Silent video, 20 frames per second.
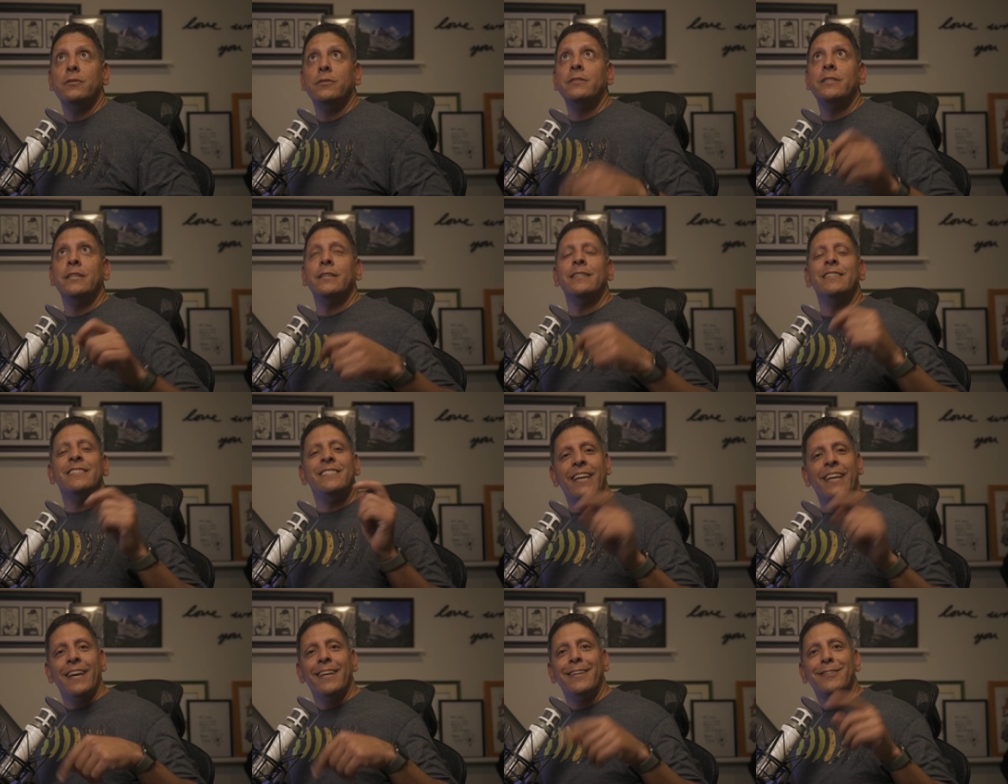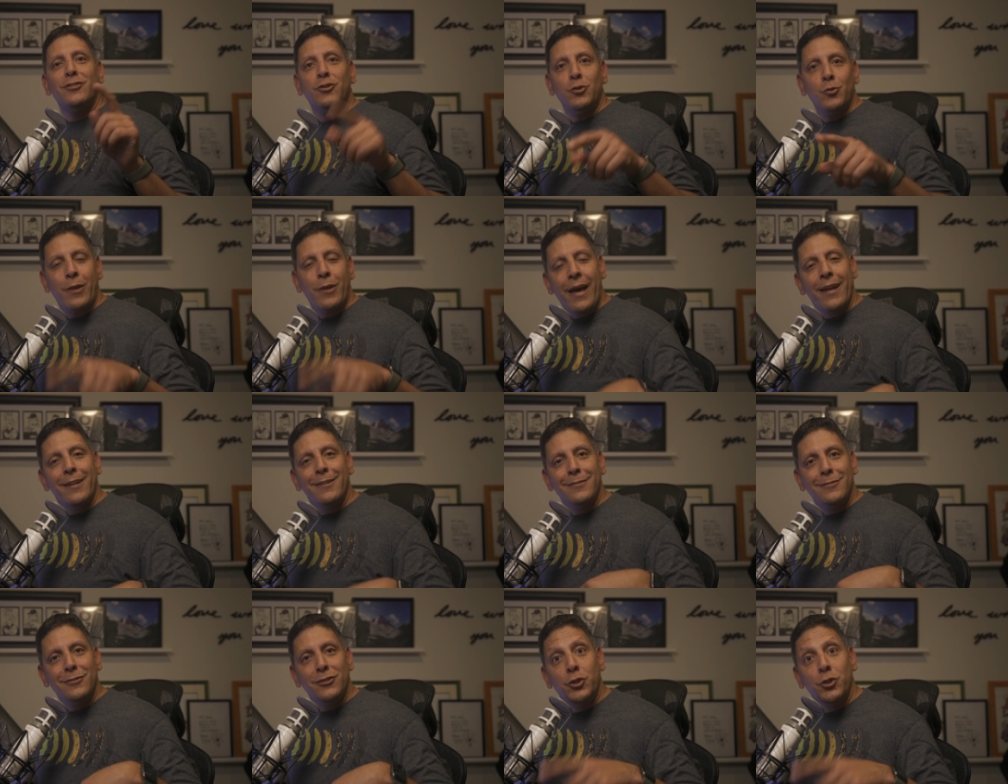didn't take to
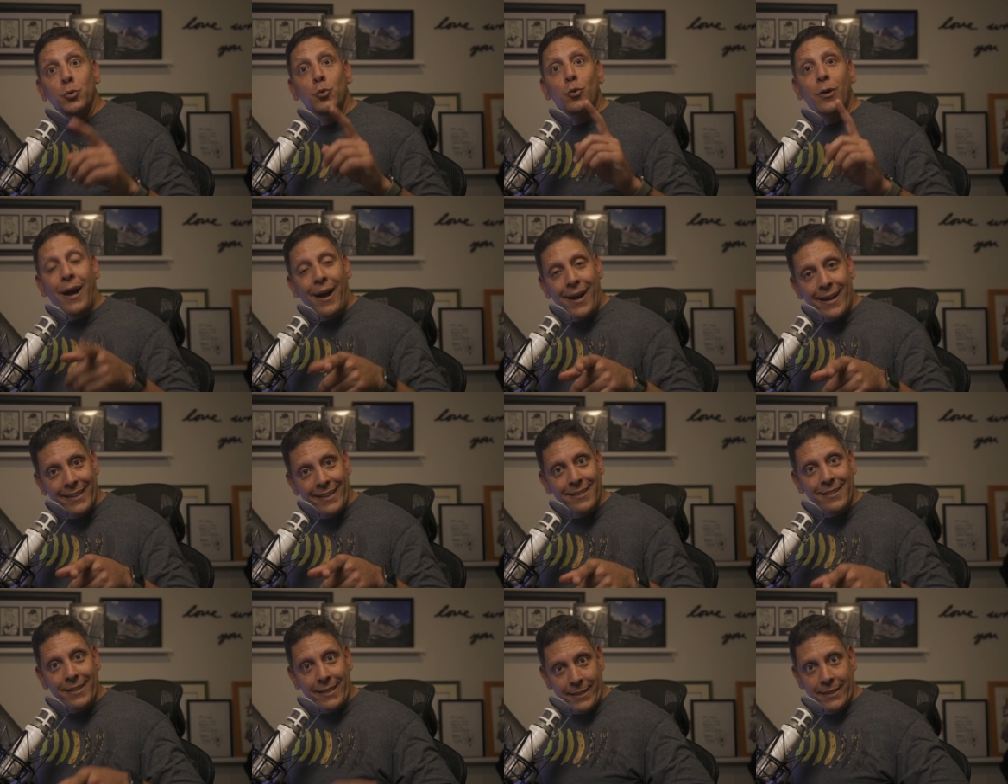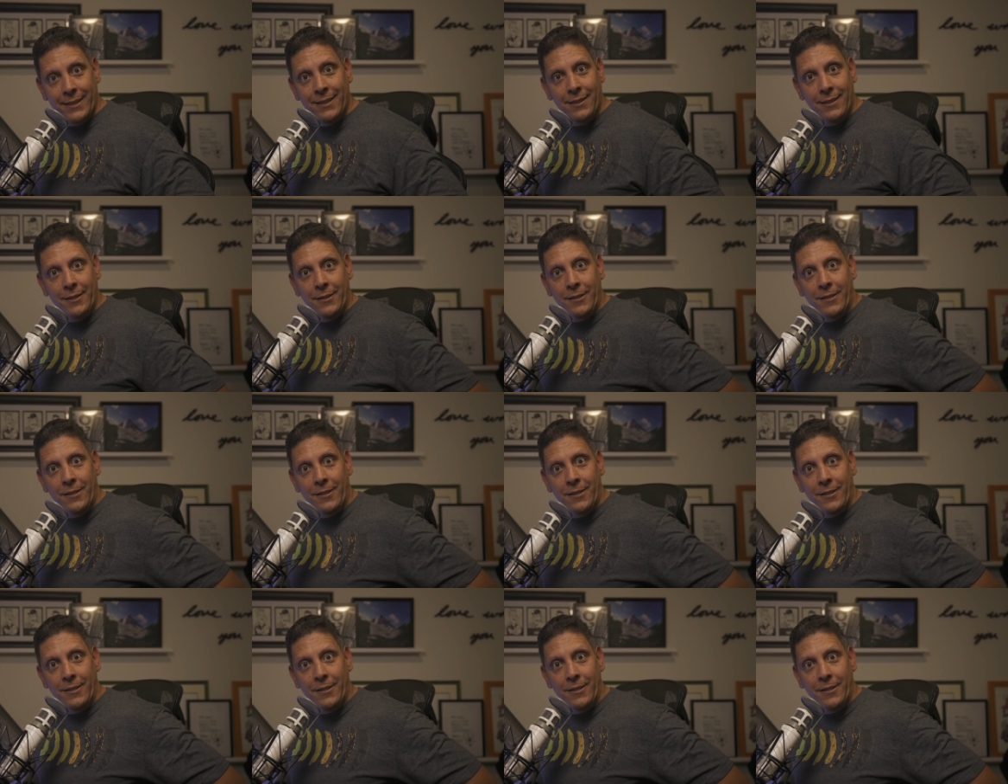that too kindly,